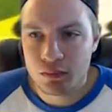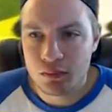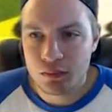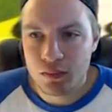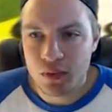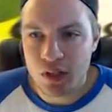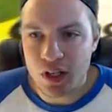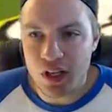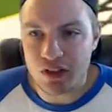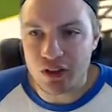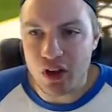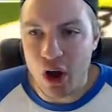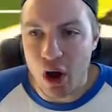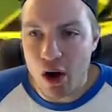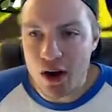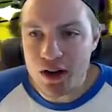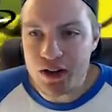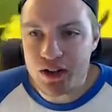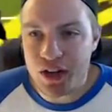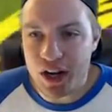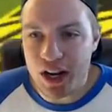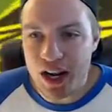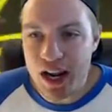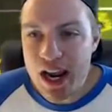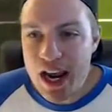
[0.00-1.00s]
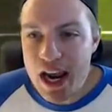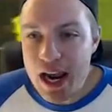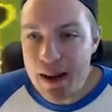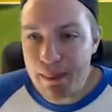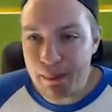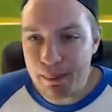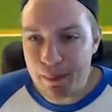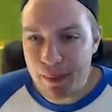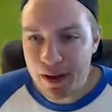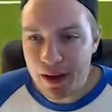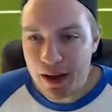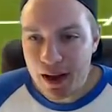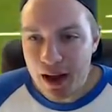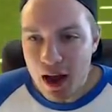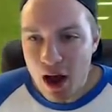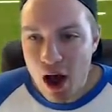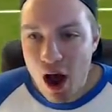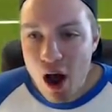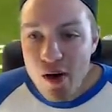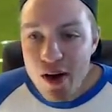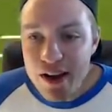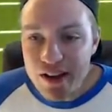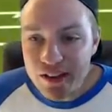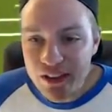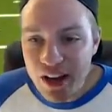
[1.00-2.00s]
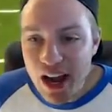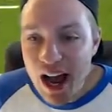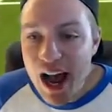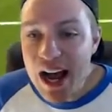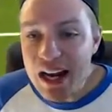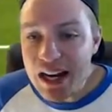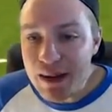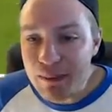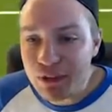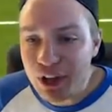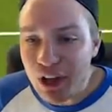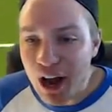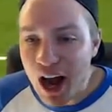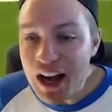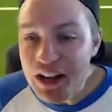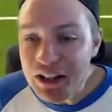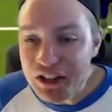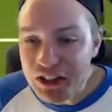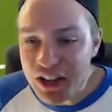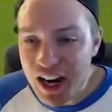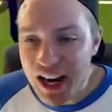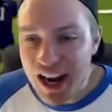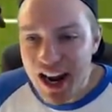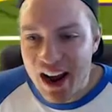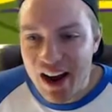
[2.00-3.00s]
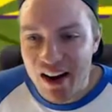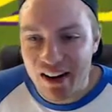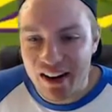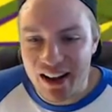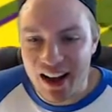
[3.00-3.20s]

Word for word: He's going deep. Oh, he's got him. Touchdown.